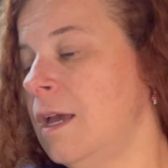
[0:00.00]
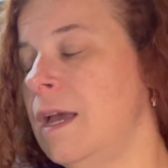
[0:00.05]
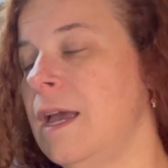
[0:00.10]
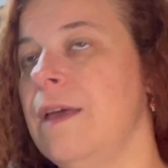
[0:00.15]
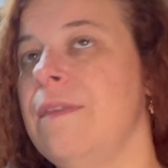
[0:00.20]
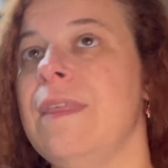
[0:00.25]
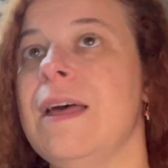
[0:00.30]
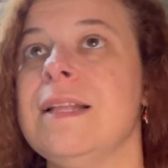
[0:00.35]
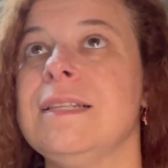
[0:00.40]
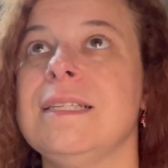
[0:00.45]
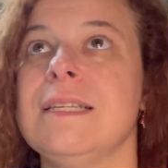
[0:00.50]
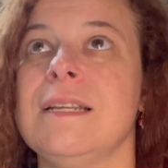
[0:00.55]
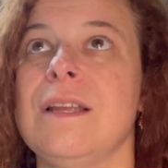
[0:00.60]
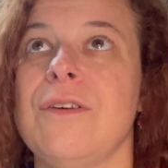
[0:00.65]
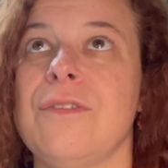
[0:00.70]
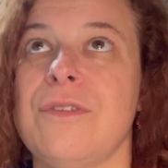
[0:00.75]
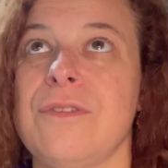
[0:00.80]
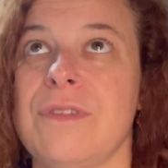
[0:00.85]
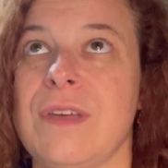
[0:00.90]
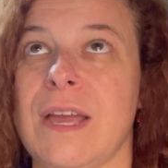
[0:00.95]
And that's
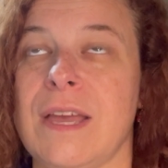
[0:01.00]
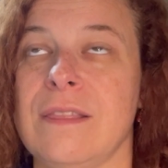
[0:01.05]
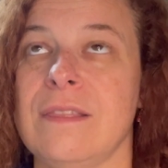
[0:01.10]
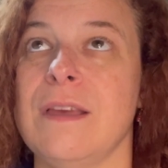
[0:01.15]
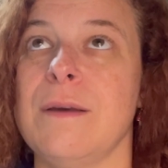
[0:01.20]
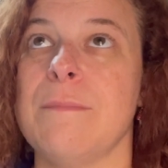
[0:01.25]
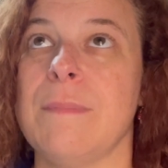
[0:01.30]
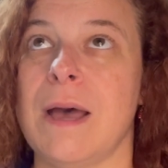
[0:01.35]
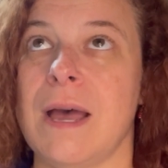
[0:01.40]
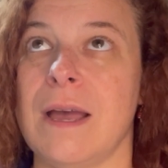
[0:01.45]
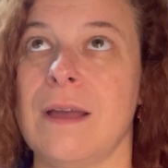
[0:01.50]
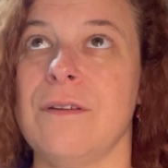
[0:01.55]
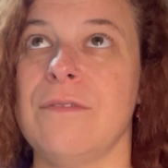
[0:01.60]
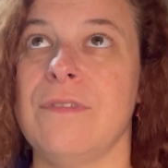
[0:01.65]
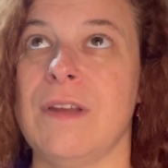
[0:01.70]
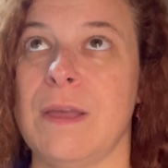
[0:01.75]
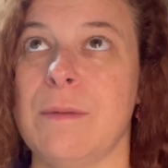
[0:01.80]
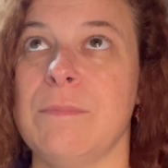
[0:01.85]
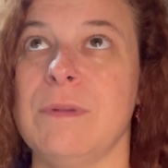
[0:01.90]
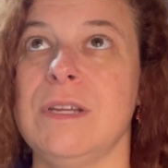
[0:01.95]
another thing that my
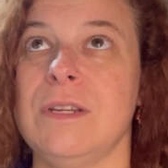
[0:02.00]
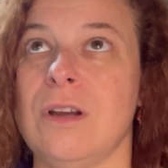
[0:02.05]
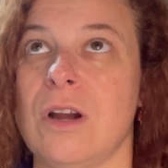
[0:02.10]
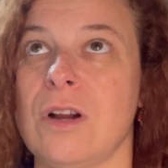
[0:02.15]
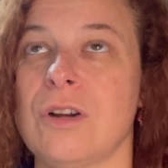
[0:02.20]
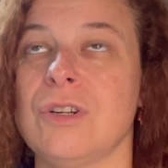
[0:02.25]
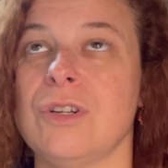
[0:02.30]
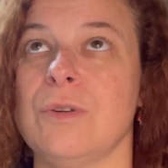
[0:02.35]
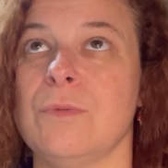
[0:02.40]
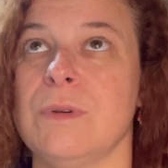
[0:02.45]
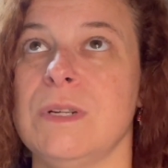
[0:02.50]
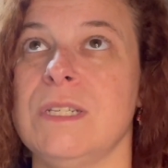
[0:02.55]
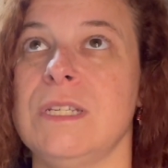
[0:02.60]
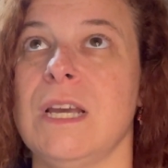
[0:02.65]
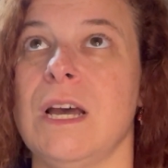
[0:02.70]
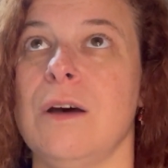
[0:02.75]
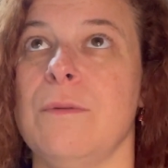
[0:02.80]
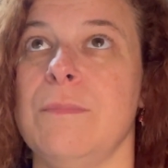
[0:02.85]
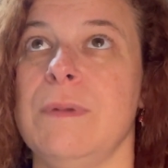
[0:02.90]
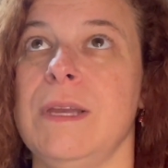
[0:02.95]
family doctor would
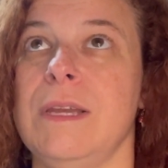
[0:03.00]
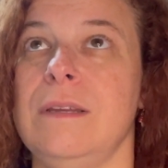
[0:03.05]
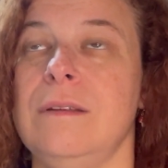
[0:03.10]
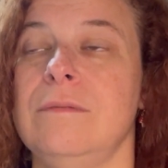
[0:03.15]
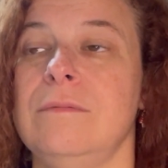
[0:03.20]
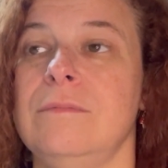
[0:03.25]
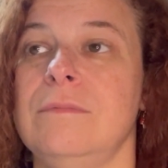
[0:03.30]
tell me